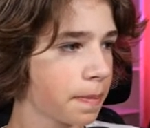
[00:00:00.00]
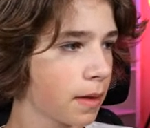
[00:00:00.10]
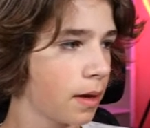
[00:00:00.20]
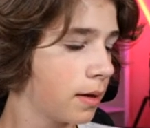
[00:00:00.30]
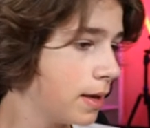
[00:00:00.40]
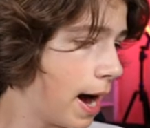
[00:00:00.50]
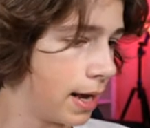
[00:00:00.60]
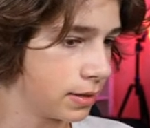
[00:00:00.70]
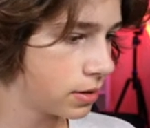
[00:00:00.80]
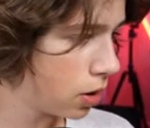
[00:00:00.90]
Yeah,
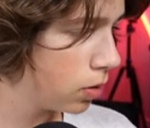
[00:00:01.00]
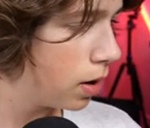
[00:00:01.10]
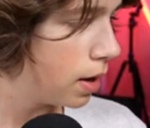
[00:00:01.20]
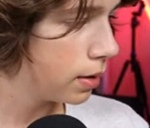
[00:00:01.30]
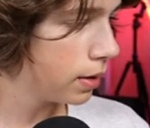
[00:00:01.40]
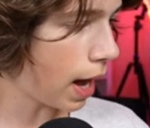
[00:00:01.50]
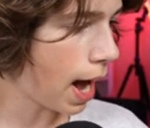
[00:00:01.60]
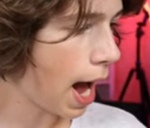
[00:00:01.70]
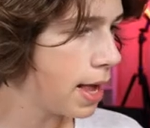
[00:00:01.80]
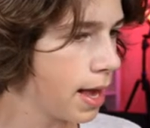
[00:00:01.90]
so
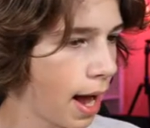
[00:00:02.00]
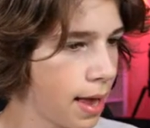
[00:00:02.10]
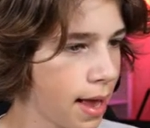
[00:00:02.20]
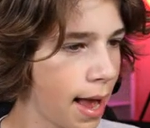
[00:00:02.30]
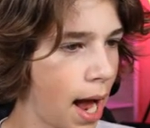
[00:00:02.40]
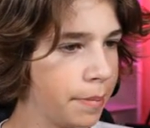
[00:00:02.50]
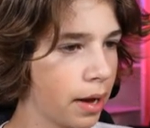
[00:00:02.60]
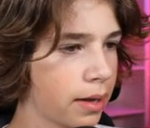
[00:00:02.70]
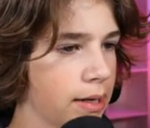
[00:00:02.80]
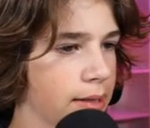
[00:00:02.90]
I, I, I, I'm
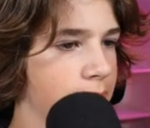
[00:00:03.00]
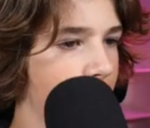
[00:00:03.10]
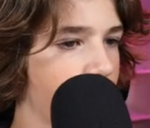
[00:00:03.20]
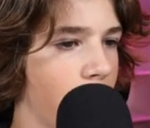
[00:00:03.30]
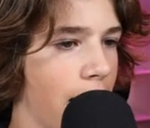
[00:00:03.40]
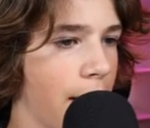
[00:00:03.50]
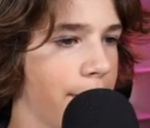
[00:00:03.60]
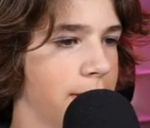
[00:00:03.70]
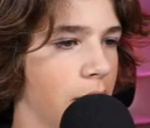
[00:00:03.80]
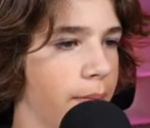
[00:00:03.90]
not going to decide what I am
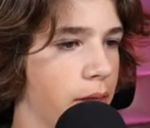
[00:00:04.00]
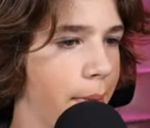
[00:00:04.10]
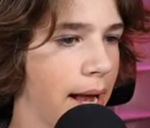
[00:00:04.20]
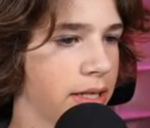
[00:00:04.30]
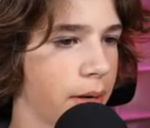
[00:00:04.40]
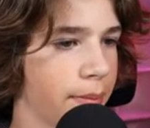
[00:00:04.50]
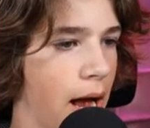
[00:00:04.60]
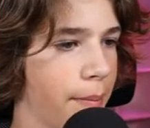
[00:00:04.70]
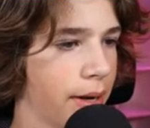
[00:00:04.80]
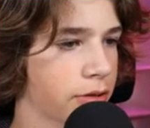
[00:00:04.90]
until I'm in the match. I'm going to
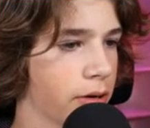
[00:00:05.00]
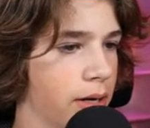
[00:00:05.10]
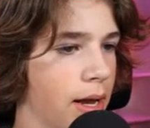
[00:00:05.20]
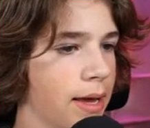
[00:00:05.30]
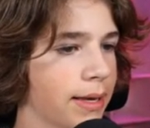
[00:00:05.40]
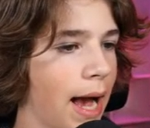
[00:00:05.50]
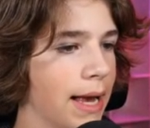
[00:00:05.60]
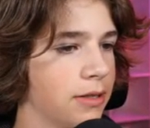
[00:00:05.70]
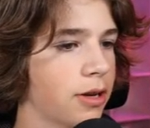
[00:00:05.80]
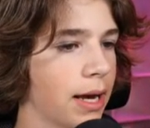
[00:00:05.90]
hide my screen.
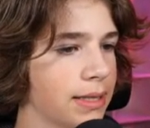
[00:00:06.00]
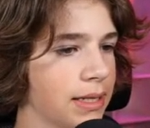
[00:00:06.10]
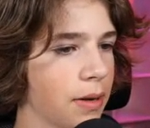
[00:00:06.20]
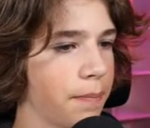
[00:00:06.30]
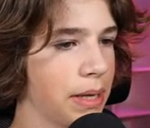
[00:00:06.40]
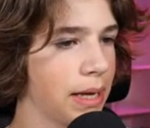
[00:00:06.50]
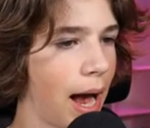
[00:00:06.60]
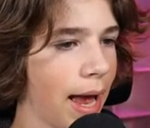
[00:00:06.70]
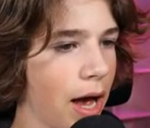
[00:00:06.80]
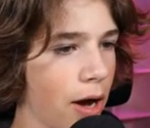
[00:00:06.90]
Guys, you guys need to be
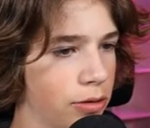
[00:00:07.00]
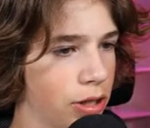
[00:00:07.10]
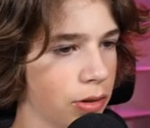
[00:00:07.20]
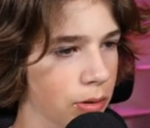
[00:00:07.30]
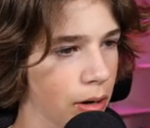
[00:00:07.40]
IO too.